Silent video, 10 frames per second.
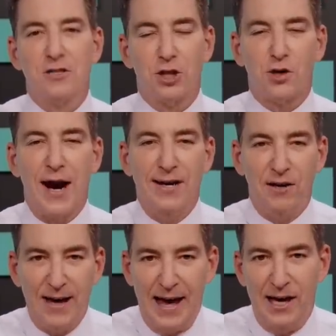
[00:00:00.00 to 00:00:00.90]
to try and
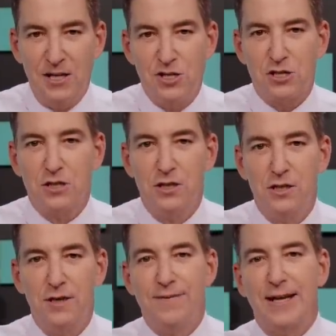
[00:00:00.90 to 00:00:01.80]
allege
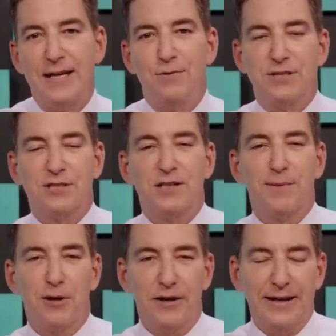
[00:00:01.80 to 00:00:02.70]
that he was
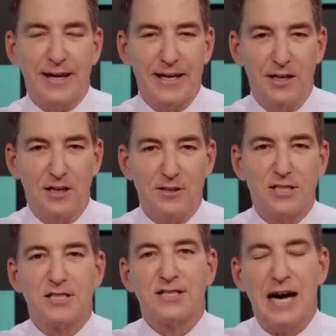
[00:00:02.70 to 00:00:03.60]
deliberately killed
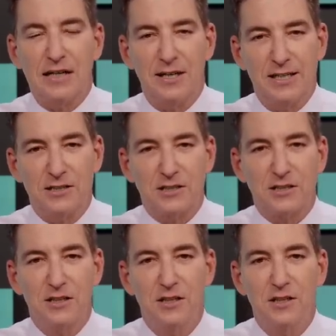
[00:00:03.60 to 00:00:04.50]
to silence
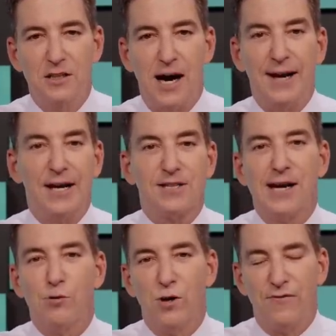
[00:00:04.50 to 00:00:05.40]
an
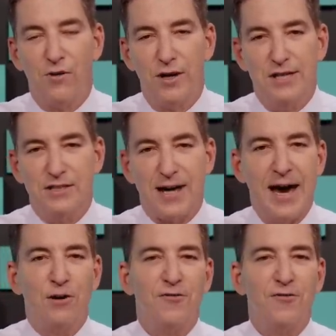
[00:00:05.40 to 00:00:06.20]
anti-war voice. I don't